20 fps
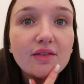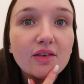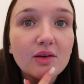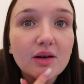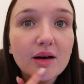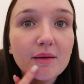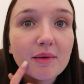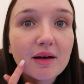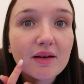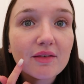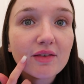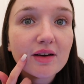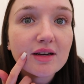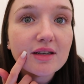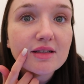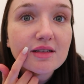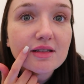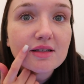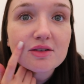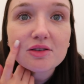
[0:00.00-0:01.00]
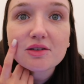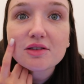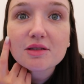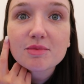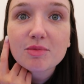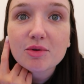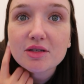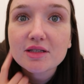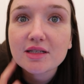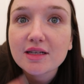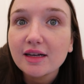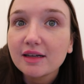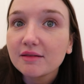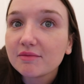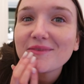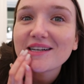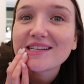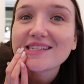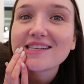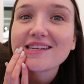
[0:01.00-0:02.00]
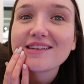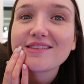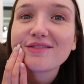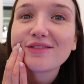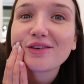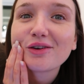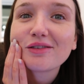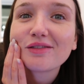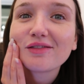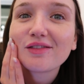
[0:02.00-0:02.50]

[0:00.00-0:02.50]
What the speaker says: feel like my face has gone spotty. My teeth feel